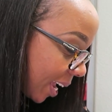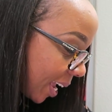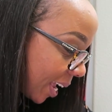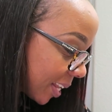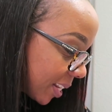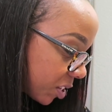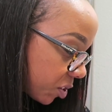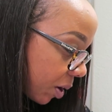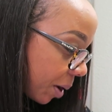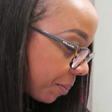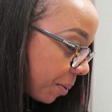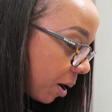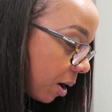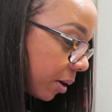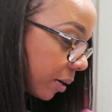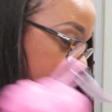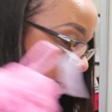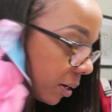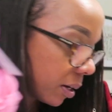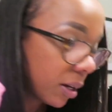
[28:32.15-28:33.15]
And so I
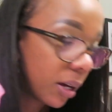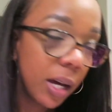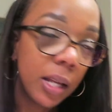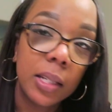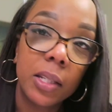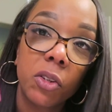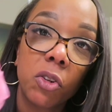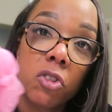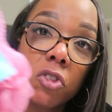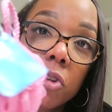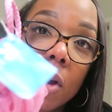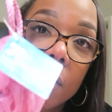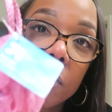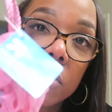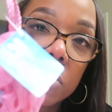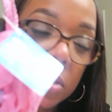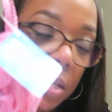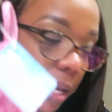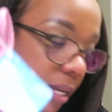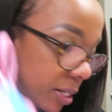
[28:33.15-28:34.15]
bought a little
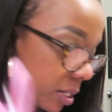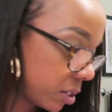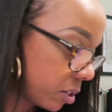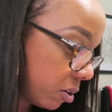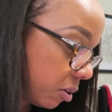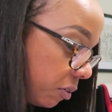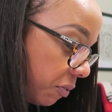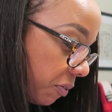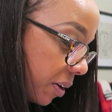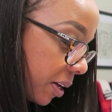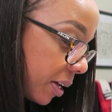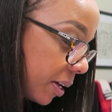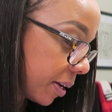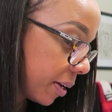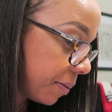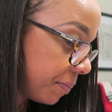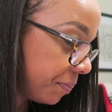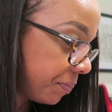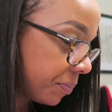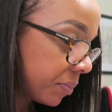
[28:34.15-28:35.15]
travel size
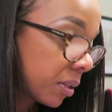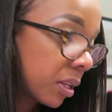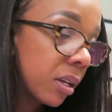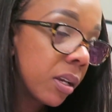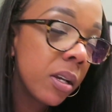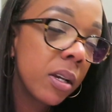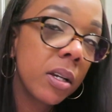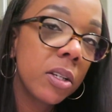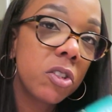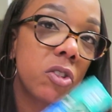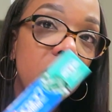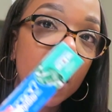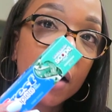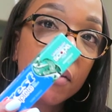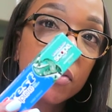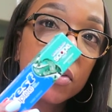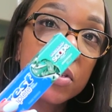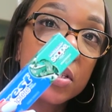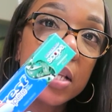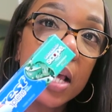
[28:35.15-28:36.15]
loofah,
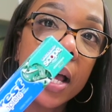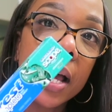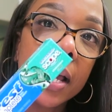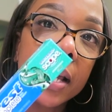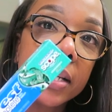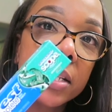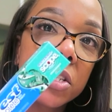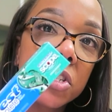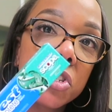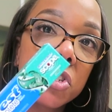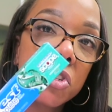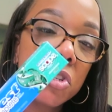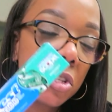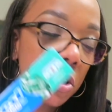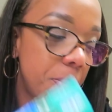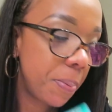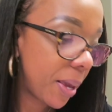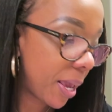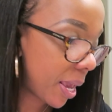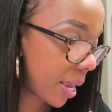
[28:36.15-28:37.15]
travel size
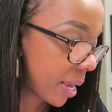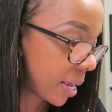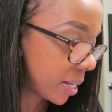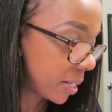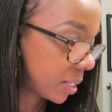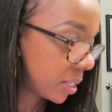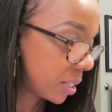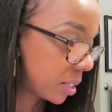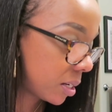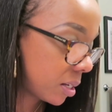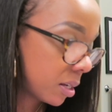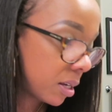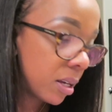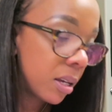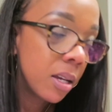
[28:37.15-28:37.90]
toothpaste.